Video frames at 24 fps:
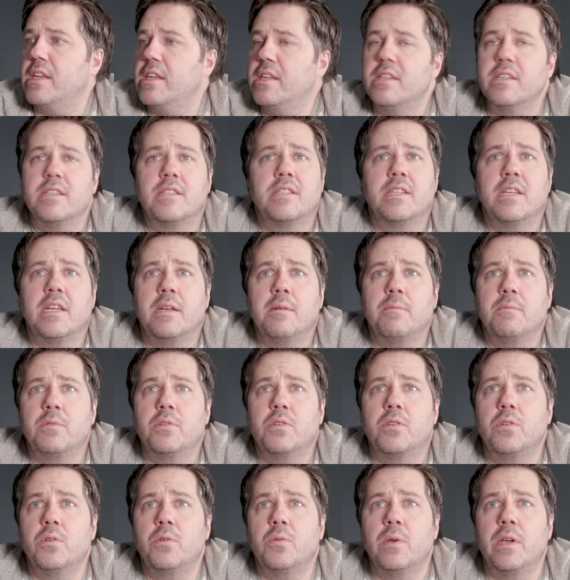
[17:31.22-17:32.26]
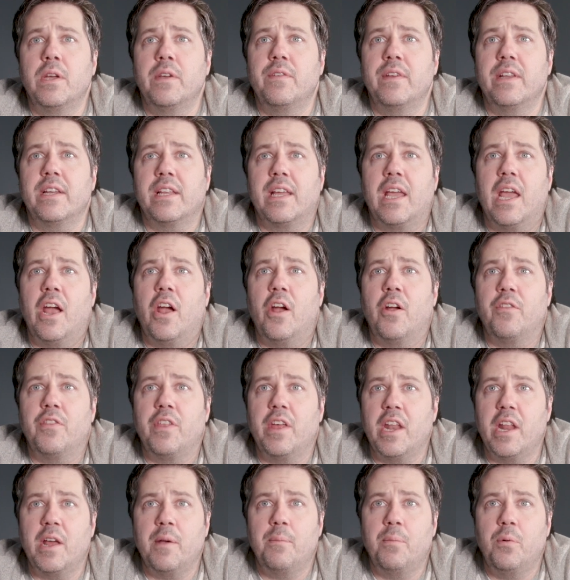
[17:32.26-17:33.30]
didn't seem to even care
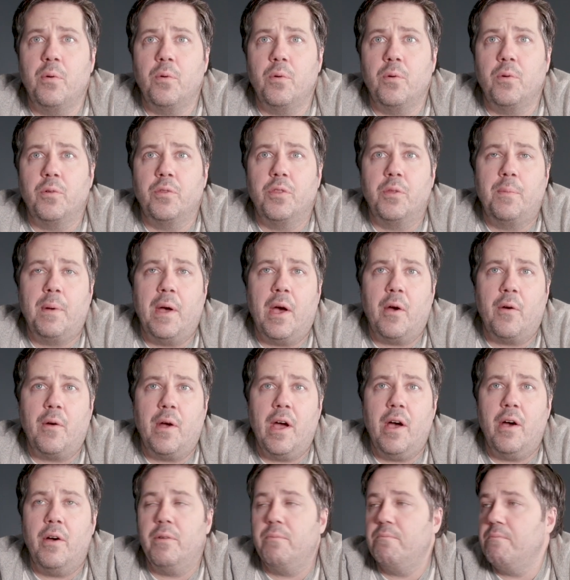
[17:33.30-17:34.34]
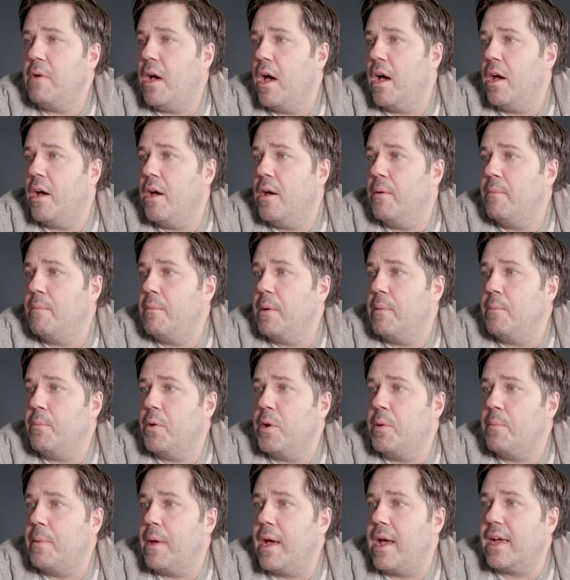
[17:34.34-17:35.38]
that I pulled the power out um, and
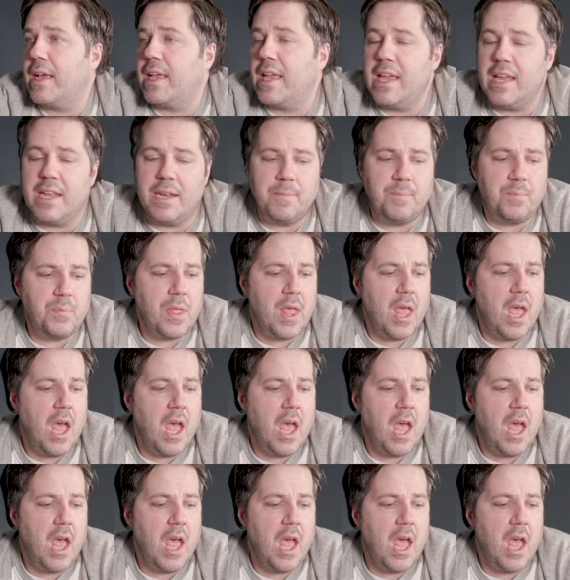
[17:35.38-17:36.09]
put it back in.